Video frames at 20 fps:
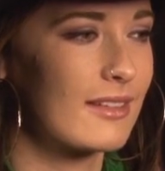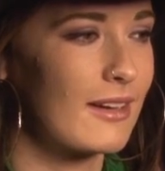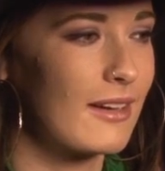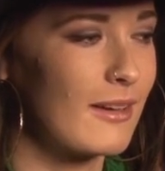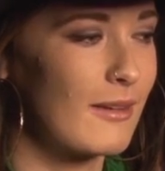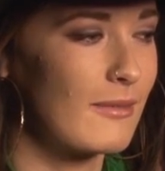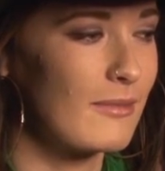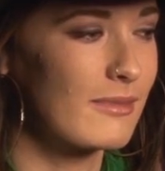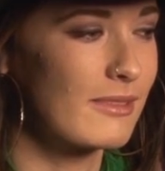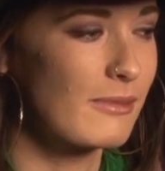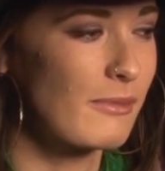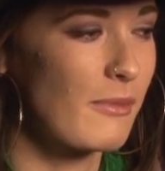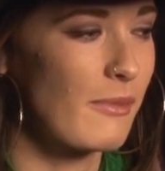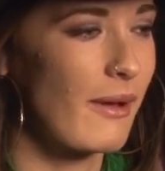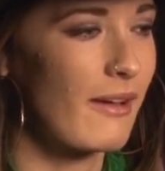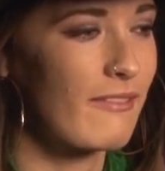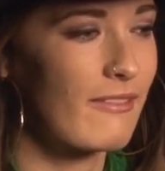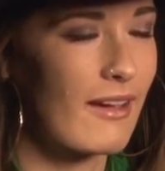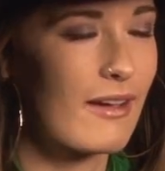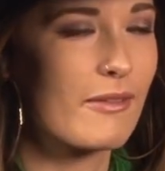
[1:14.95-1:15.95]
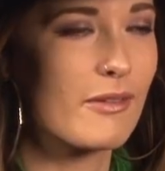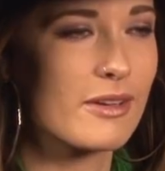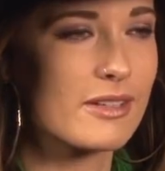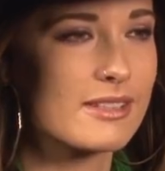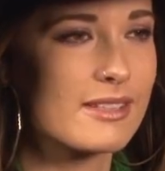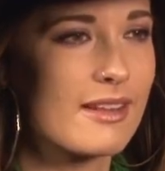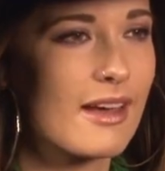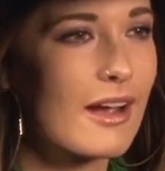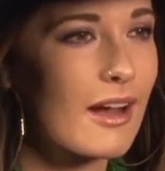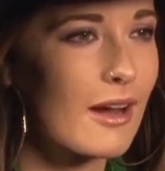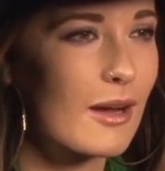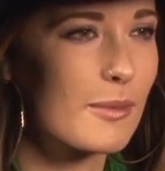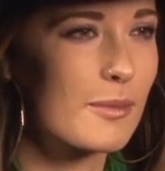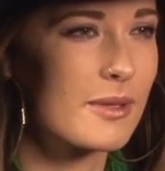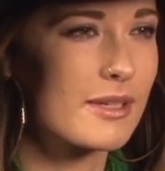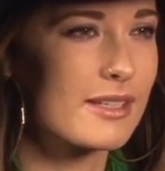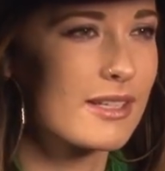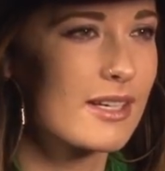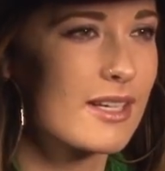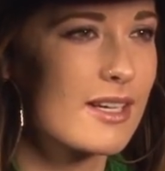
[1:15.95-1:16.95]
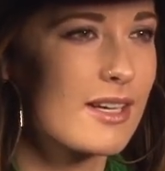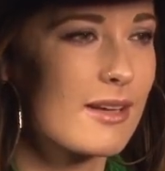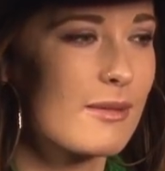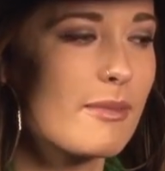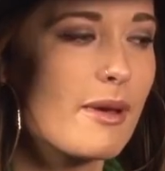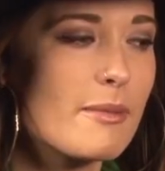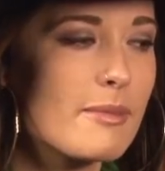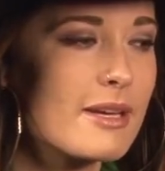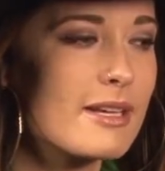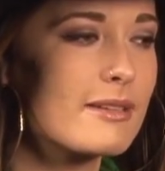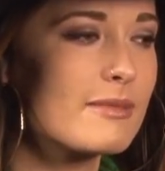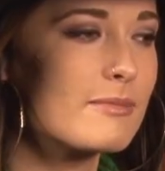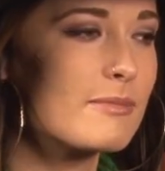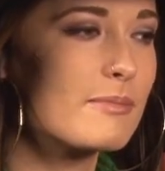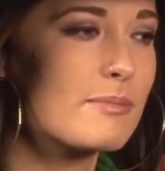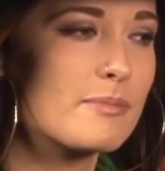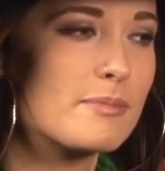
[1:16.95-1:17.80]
some of my favorites there, but maybe